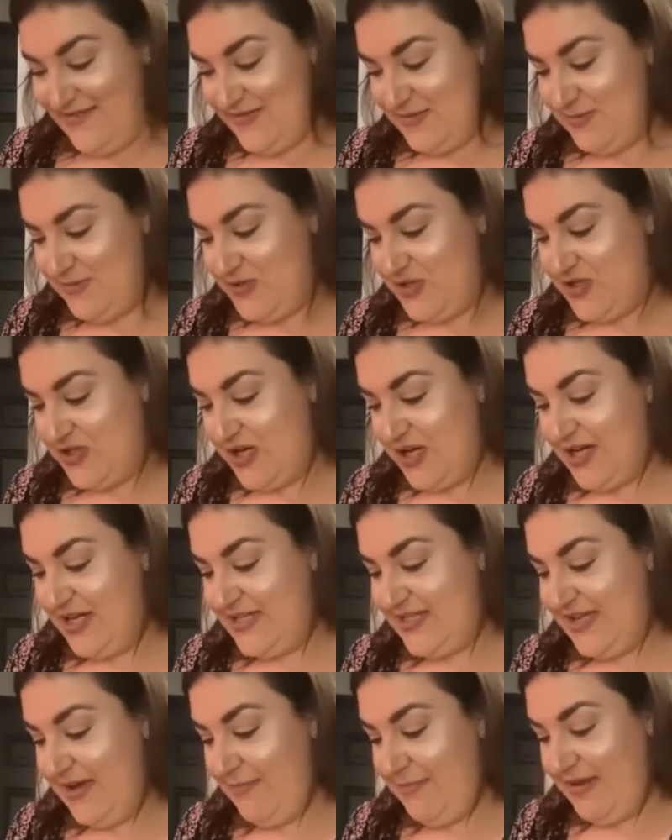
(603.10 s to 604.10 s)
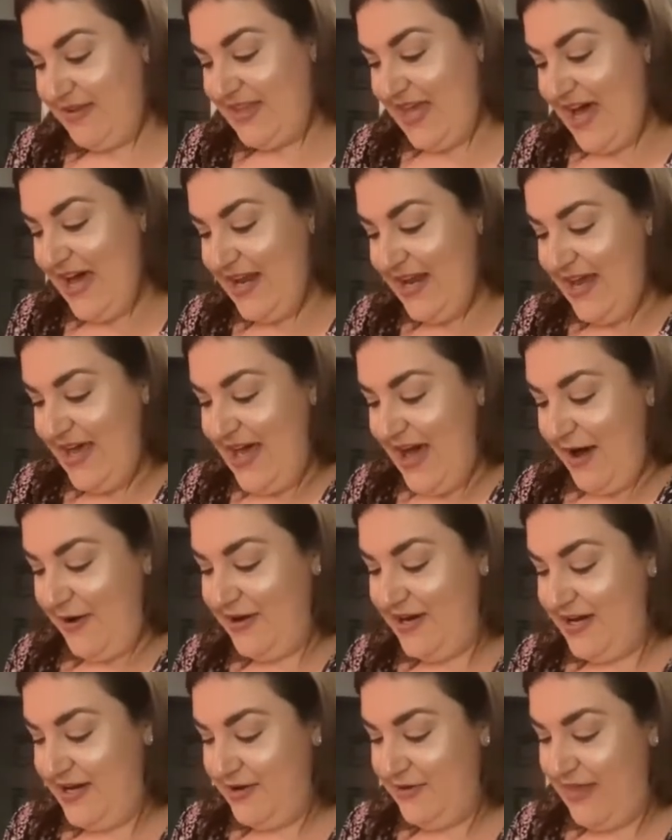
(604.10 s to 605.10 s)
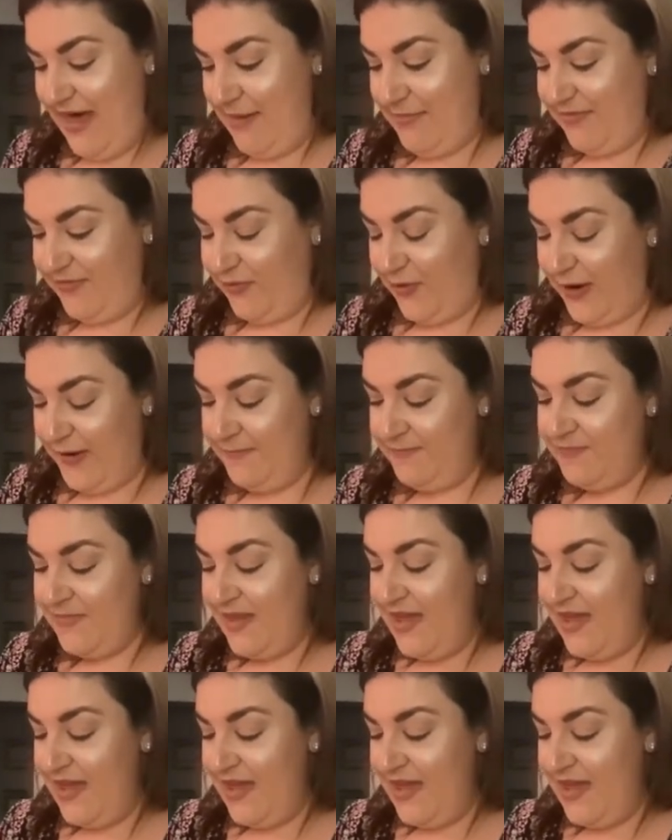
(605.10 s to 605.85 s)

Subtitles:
I was just talking to Sam about that, how I didn't know that before.